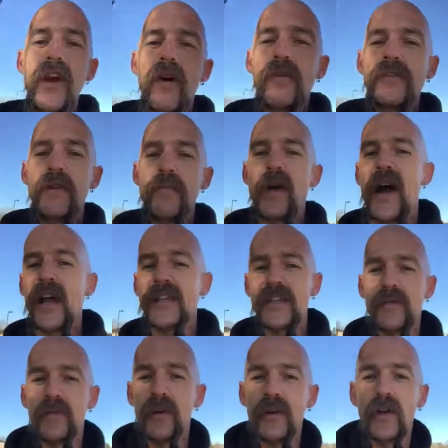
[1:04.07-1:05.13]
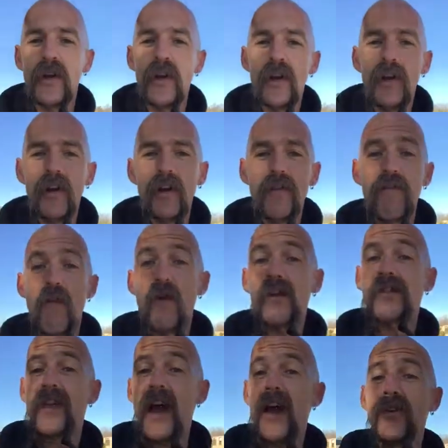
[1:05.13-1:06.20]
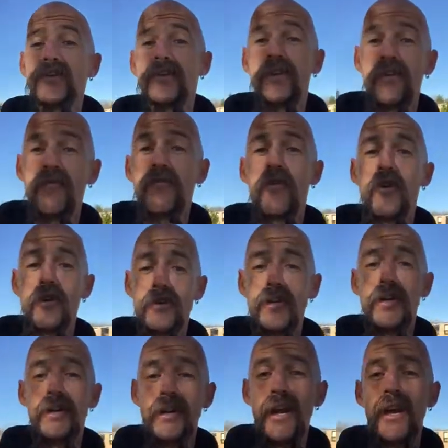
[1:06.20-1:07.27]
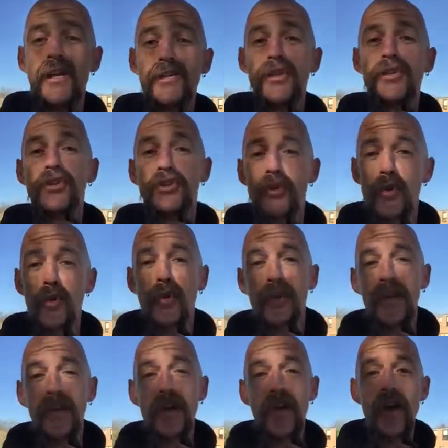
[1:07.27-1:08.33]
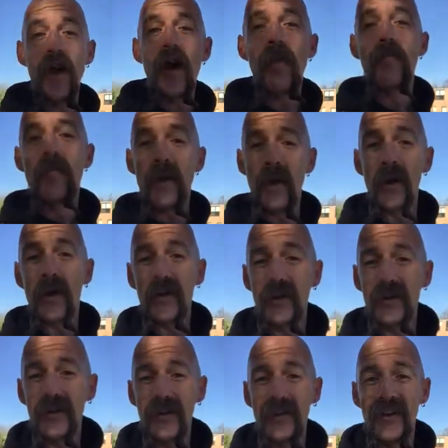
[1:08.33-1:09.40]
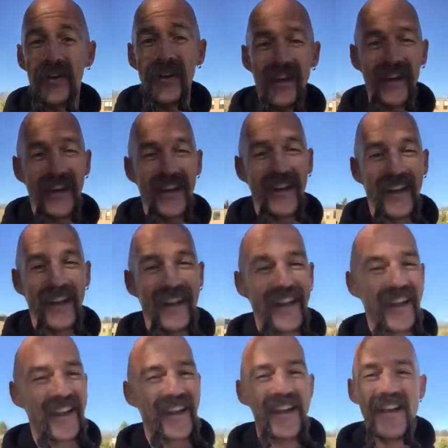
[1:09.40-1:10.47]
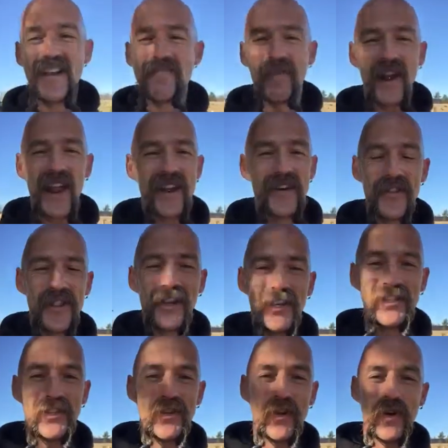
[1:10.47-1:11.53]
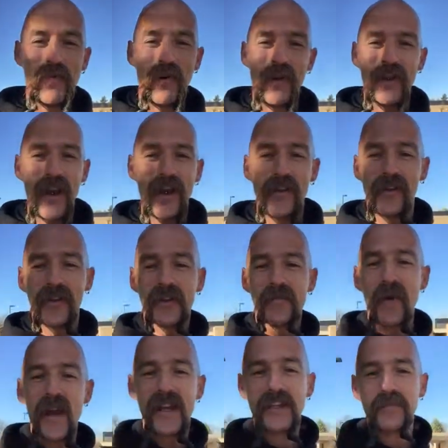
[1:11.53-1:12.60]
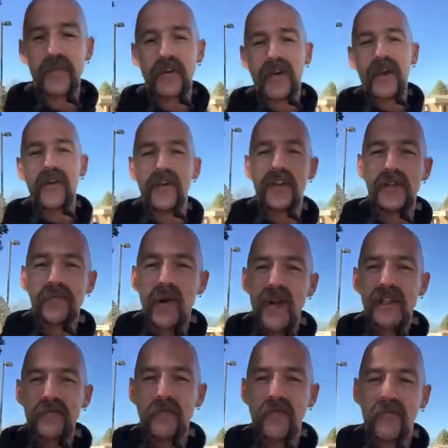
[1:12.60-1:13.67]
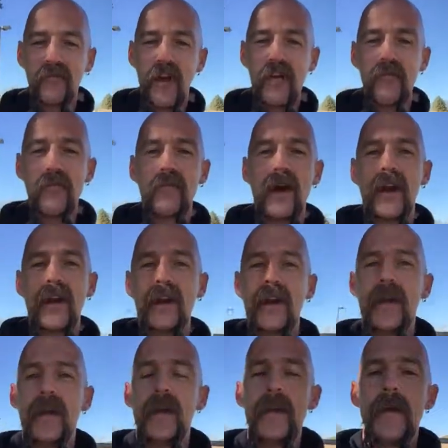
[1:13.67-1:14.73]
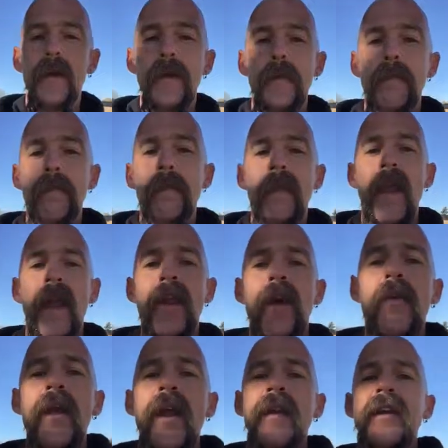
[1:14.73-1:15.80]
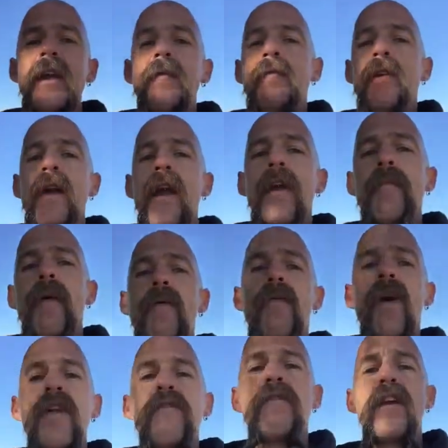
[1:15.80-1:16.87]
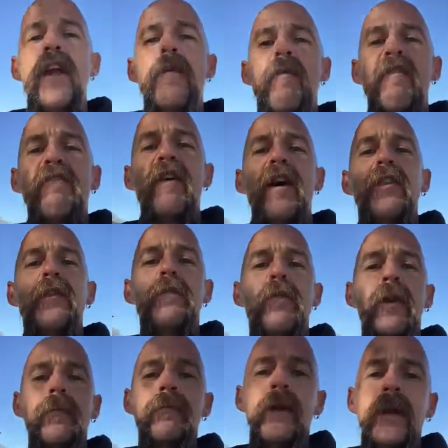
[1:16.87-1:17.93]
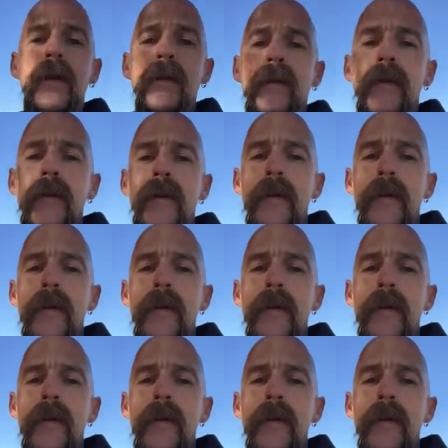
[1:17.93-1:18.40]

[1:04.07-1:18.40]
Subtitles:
thought was impossible. 4,014 days is truly a miracle. But I know that it's doable, and I know it's possible, and I know that it's possible for everybody. I know when I came here, I had my wife and I had my father bring me in.